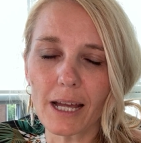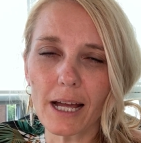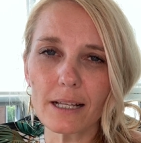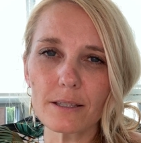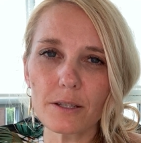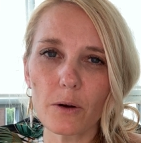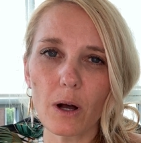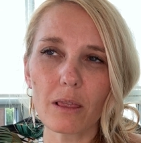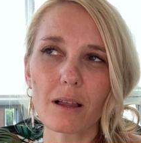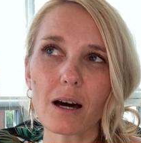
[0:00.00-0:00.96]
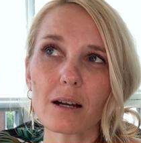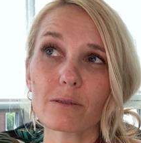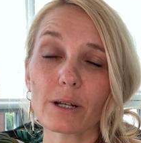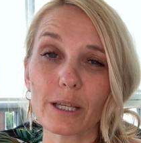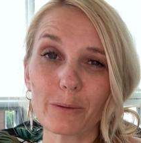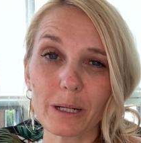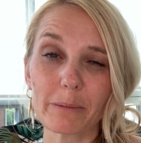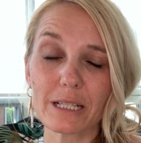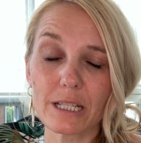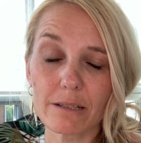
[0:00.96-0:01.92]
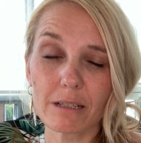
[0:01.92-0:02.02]
And so a lot of what you want to be
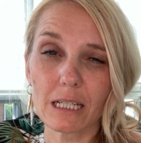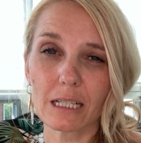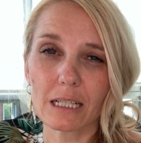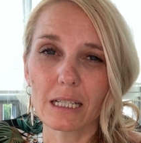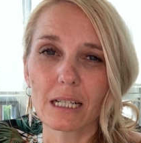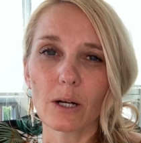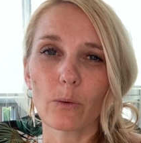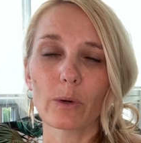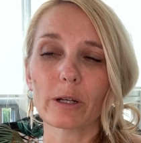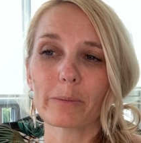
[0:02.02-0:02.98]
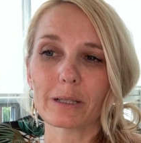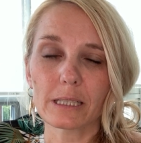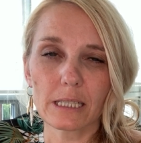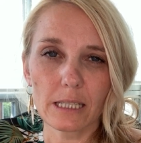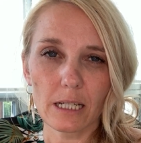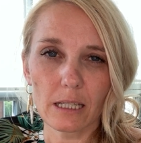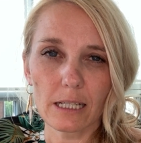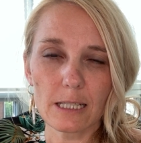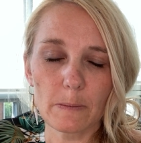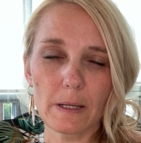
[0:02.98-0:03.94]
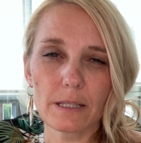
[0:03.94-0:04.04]
doing when you're building in the online
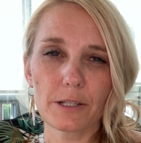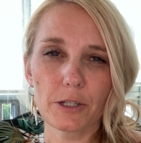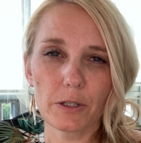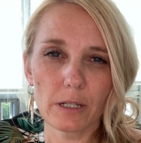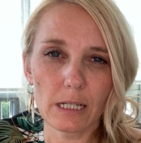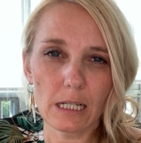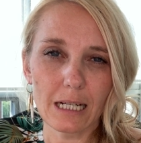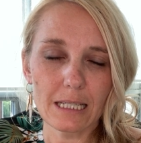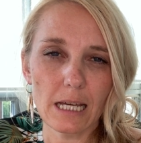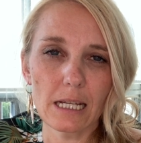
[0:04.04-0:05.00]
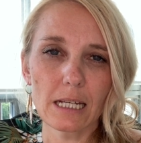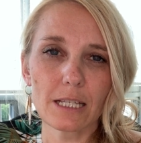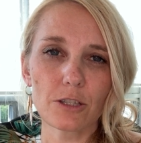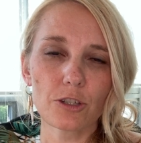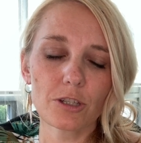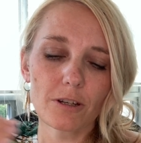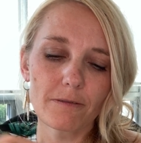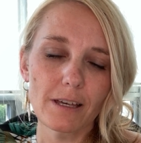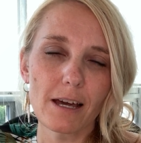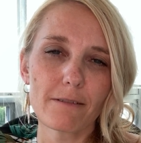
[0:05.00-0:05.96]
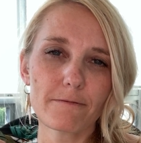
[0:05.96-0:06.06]
space and you're creating content is shift
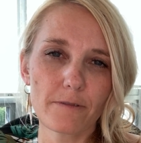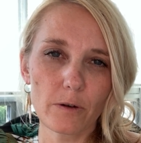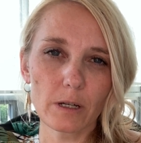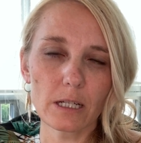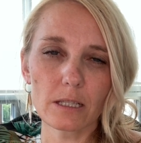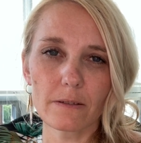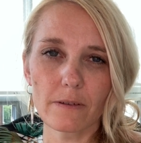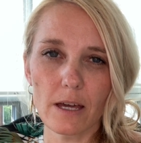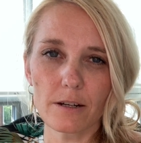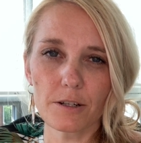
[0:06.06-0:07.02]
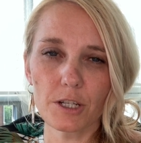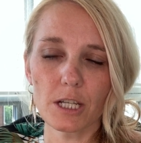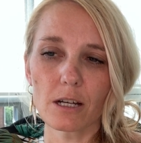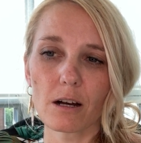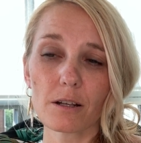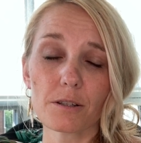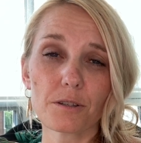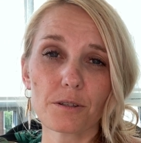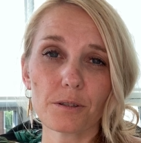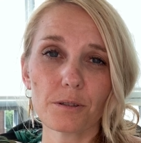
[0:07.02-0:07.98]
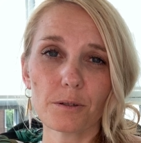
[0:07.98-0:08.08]
that focus of energy
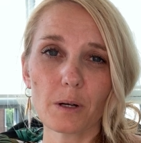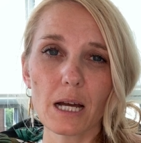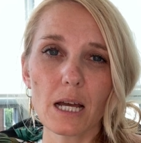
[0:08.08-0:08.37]
onto